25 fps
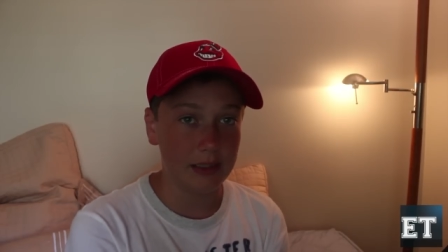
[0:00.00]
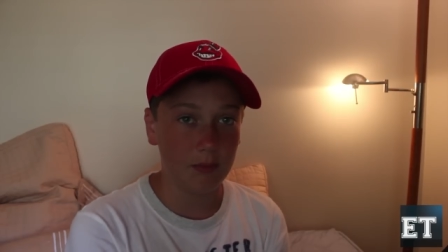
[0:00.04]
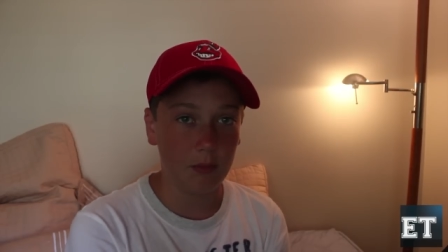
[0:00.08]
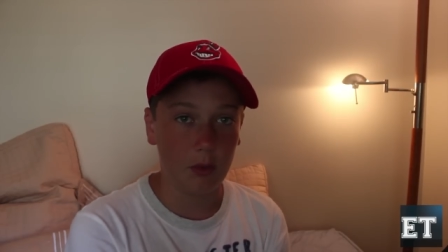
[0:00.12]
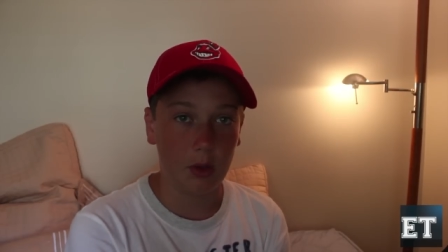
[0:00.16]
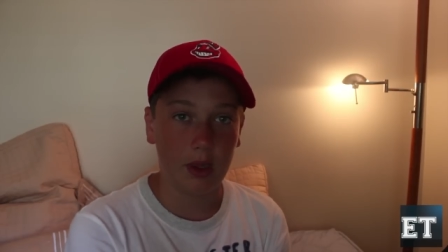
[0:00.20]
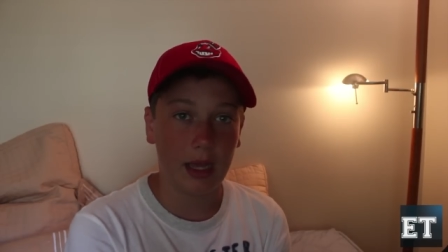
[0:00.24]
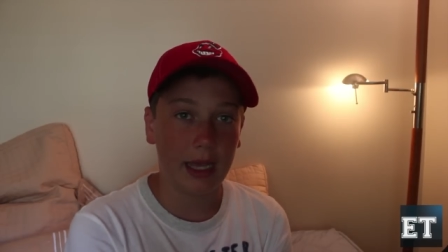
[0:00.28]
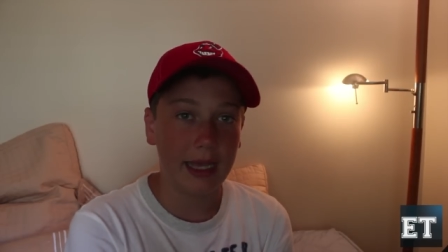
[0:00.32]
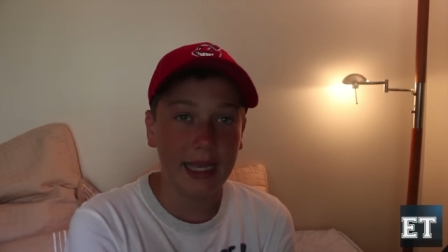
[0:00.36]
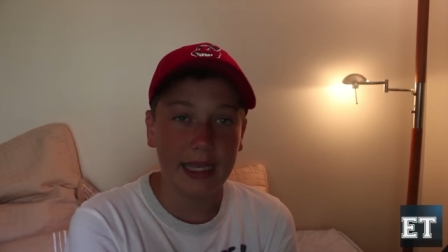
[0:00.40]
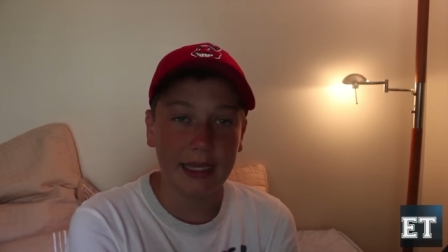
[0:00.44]

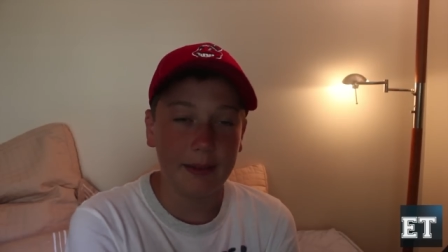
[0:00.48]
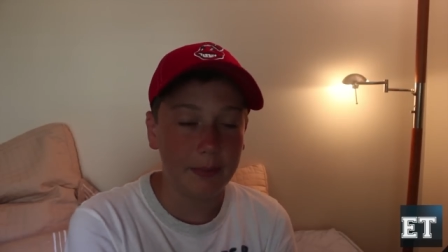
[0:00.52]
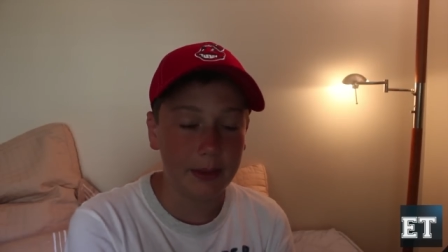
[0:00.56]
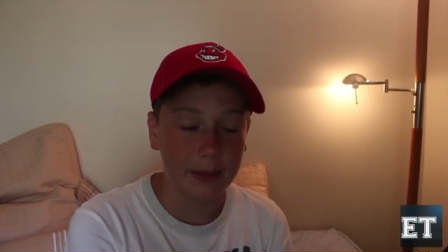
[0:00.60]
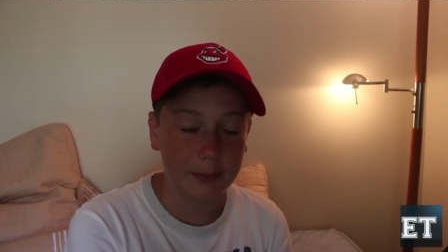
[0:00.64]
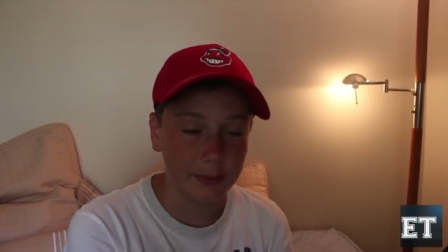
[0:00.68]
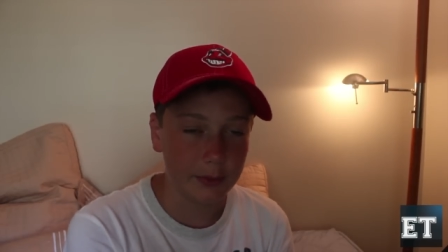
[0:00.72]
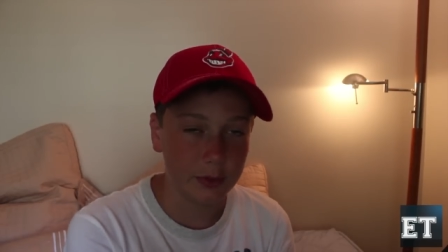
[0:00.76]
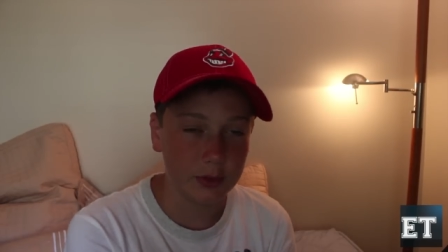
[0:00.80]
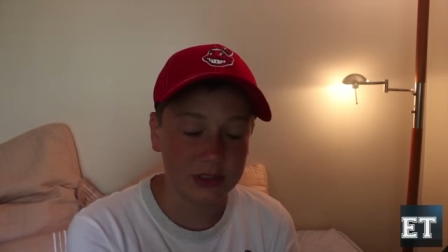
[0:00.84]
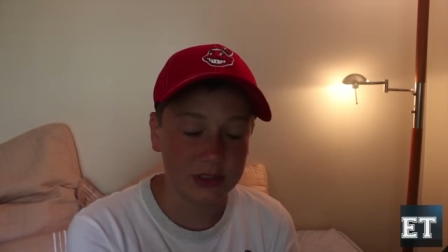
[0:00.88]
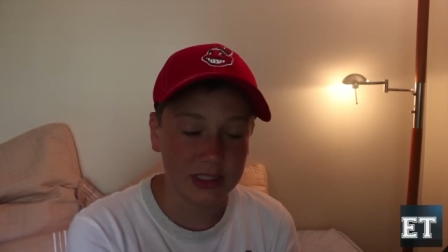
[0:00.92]
Well, I hate
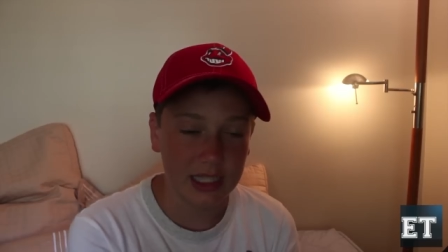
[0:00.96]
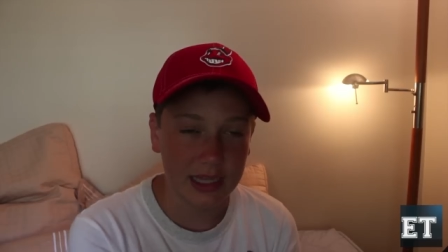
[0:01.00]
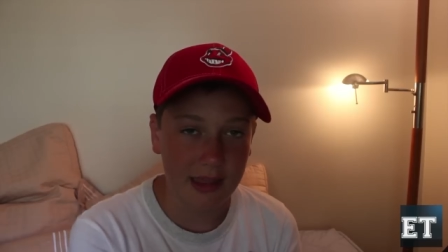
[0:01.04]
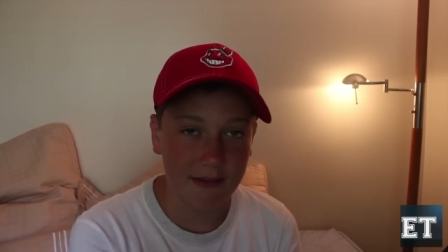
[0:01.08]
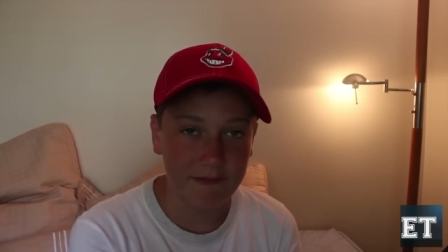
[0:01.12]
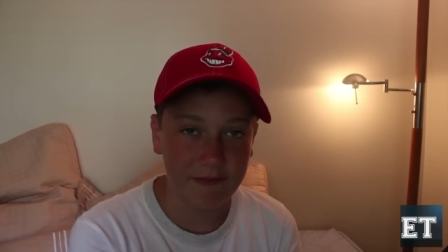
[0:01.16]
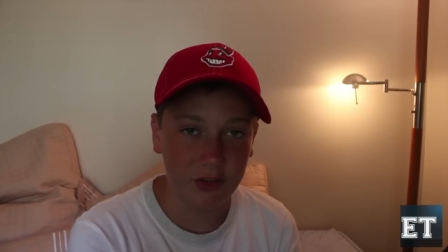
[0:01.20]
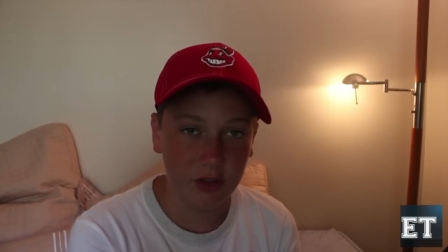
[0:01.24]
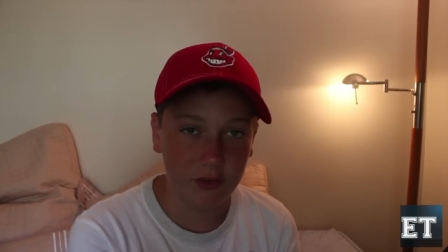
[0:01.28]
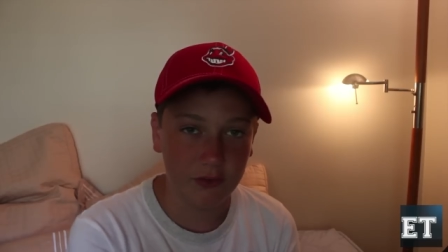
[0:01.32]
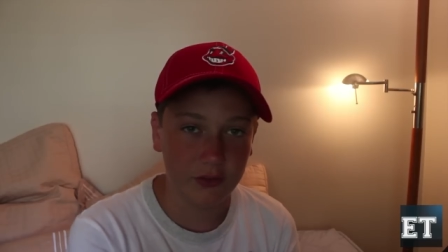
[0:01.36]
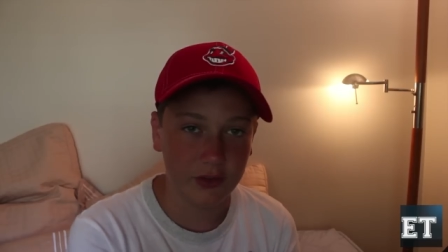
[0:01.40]
people who say that.
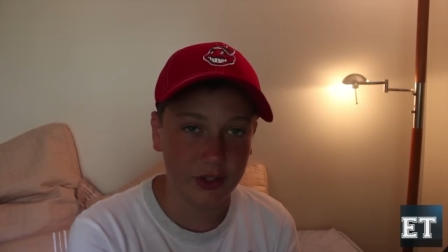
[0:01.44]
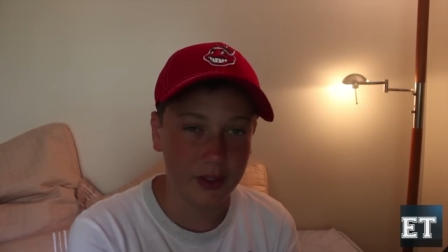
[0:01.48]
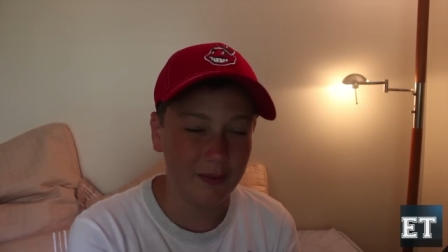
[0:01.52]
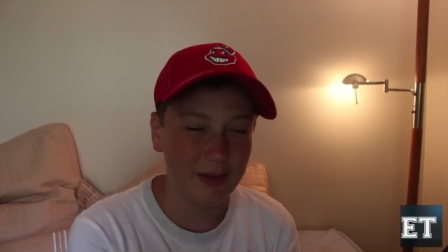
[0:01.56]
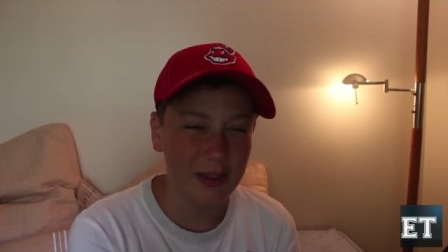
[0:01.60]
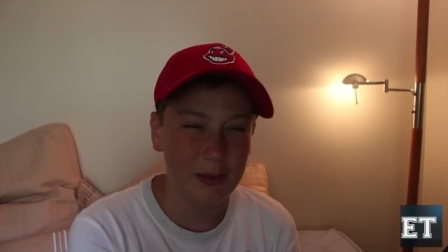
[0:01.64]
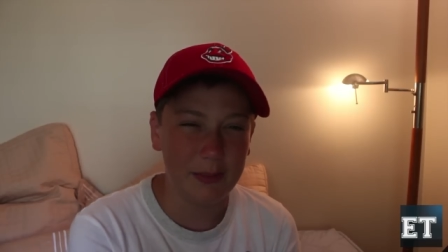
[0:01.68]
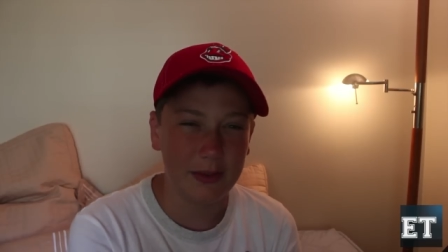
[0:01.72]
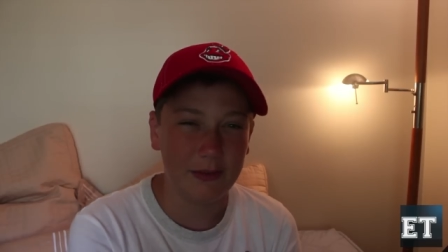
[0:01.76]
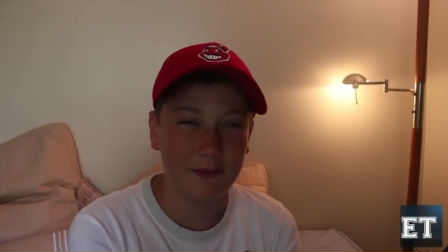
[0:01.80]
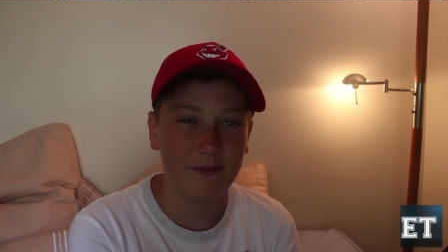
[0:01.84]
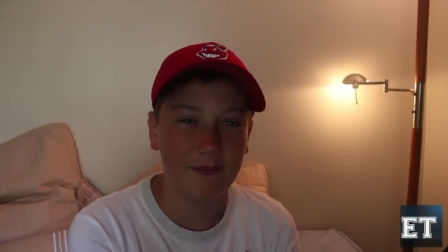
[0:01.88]
Feel free. What
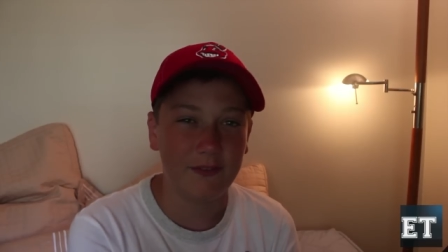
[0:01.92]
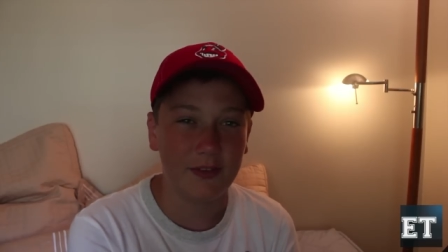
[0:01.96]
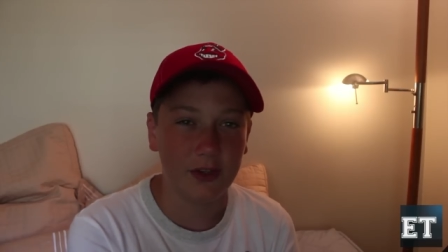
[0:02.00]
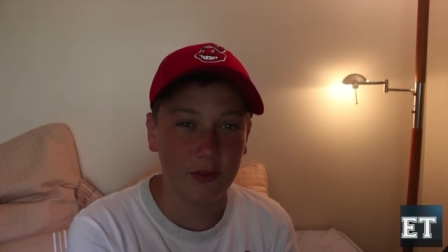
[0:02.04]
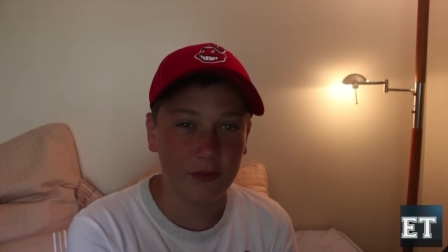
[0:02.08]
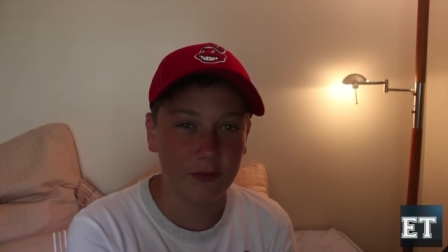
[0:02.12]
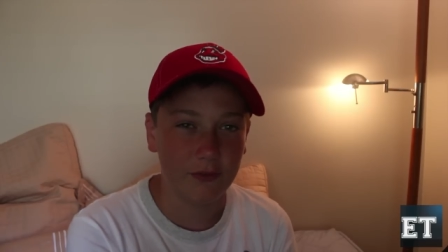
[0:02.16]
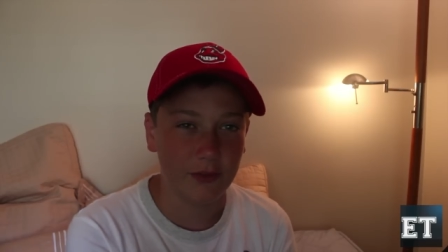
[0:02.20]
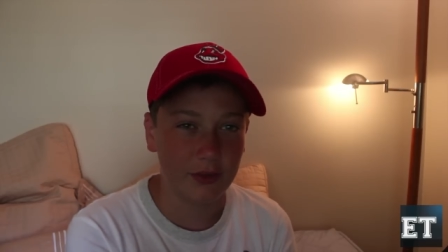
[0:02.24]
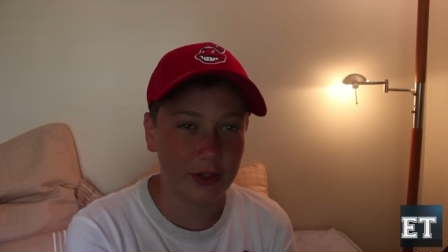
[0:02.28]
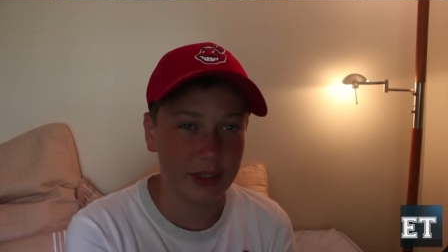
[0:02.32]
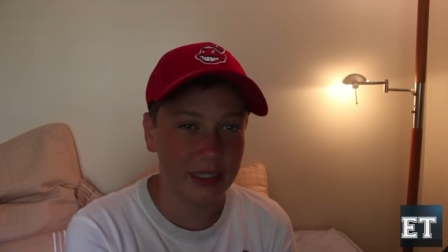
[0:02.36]
do you mean feel
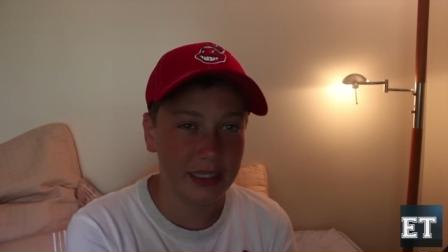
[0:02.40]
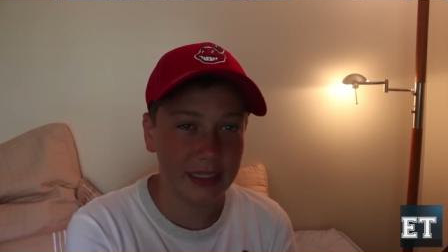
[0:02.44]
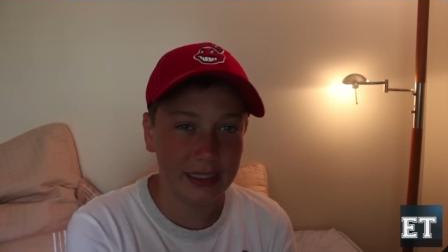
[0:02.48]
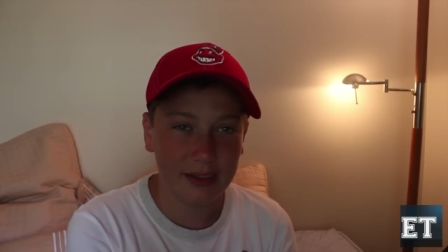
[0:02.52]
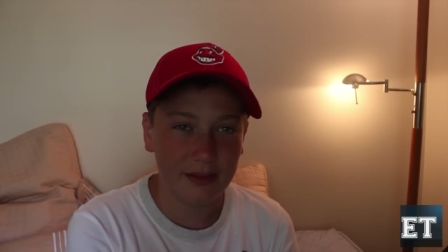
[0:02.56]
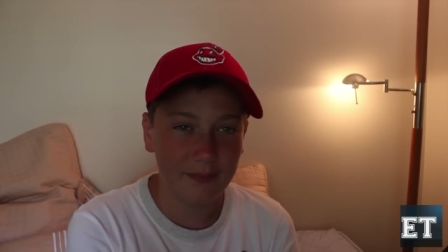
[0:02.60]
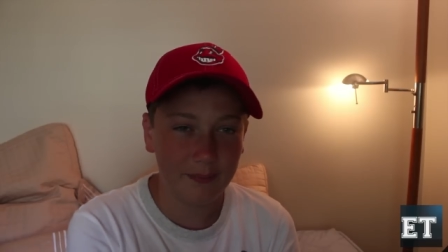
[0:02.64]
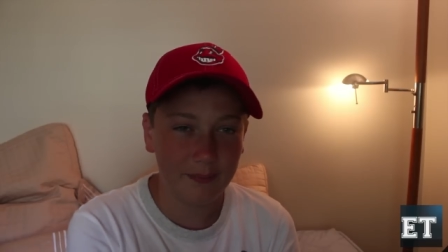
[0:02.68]
free?